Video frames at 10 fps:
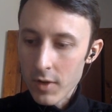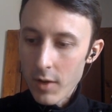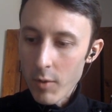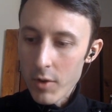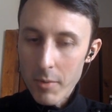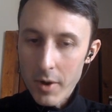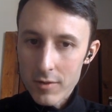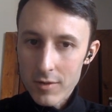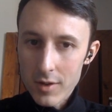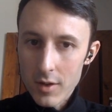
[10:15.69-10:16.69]
And what you
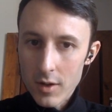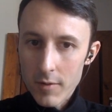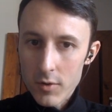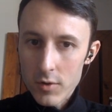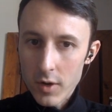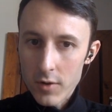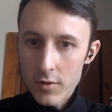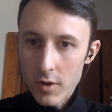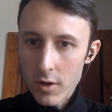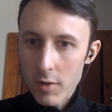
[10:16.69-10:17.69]
might see if you try to
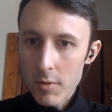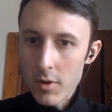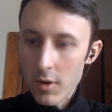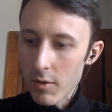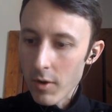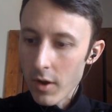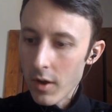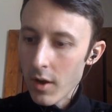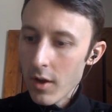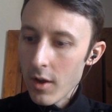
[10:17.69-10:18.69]
start a community, right?